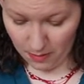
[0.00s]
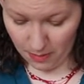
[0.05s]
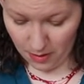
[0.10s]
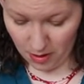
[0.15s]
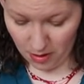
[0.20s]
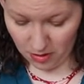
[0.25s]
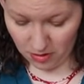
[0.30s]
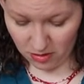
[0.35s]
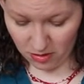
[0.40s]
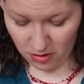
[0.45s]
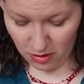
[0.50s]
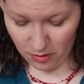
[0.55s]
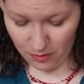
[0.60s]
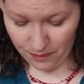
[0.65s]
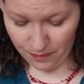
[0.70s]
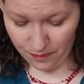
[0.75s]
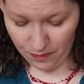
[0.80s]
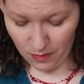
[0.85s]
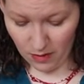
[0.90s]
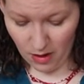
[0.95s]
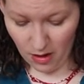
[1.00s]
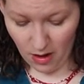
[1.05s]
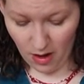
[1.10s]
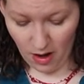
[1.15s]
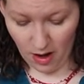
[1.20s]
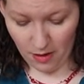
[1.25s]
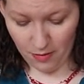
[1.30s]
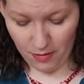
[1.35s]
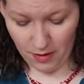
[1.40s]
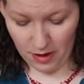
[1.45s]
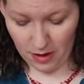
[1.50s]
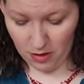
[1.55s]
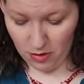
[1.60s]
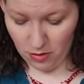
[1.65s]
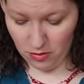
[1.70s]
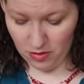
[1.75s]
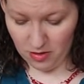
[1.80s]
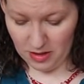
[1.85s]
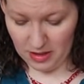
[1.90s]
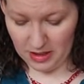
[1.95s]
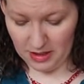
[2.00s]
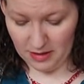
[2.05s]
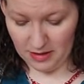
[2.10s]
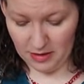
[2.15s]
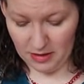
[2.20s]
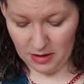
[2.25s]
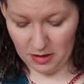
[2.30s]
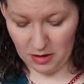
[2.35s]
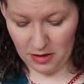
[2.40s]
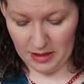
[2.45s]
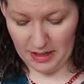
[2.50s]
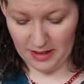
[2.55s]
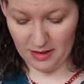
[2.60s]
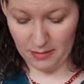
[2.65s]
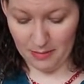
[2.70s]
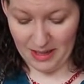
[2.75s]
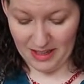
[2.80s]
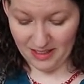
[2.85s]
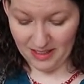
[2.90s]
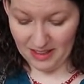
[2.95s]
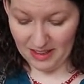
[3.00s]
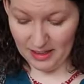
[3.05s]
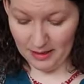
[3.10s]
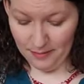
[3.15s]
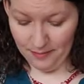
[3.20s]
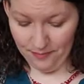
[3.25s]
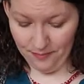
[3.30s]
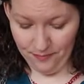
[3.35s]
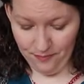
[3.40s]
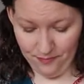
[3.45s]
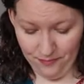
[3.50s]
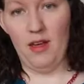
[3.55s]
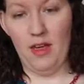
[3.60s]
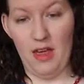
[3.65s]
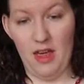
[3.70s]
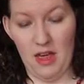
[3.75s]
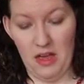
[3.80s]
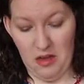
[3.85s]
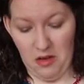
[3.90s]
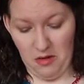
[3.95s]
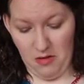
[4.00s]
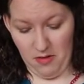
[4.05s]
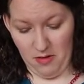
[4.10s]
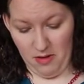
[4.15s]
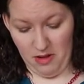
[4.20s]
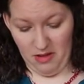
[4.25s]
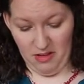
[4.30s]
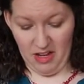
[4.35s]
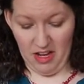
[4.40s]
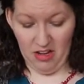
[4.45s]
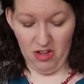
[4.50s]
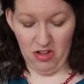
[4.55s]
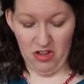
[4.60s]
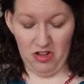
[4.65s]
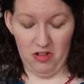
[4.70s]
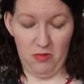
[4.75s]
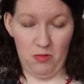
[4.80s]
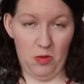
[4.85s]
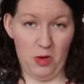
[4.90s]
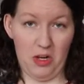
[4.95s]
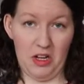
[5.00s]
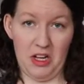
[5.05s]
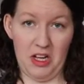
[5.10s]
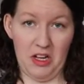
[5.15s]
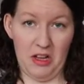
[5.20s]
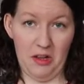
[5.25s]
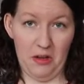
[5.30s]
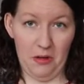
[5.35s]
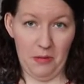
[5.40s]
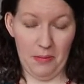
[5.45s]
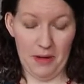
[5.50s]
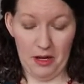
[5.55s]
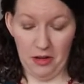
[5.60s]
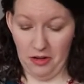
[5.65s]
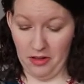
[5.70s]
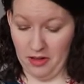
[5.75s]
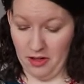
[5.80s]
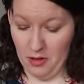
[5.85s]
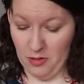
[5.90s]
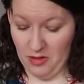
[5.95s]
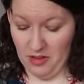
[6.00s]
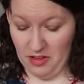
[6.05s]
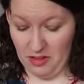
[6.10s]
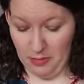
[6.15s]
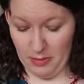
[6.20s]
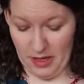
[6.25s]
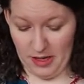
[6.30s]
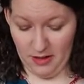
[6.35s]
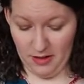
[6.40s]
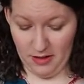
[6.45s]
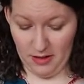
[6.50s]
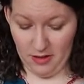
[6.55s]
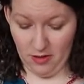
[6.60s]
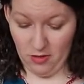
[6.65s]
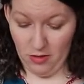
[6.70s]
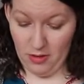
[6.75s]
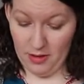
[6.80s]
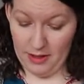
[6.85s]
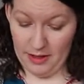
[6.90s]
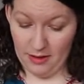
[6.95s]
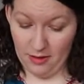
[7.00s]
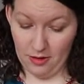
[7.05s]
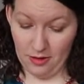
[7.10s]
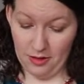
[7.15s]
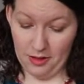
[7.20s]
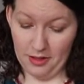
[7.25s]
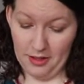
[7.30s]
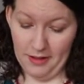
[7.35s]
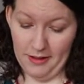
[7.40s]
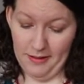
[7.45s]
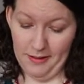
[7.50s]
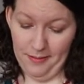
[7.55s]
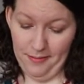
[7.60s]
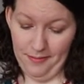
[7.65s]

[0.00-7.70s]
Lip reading: but also I find glue stick is a little less messy and it's actually working a little better than I was expecting, so that's good.